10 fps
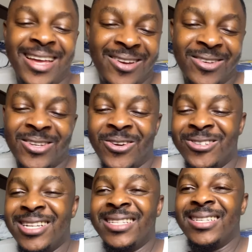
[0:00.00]
cost
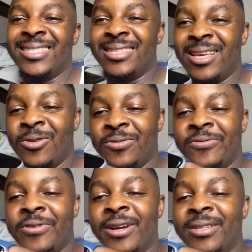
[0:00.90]
160,000
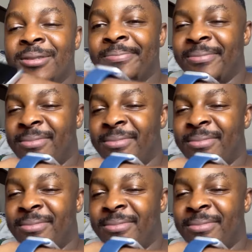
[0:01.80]
francs.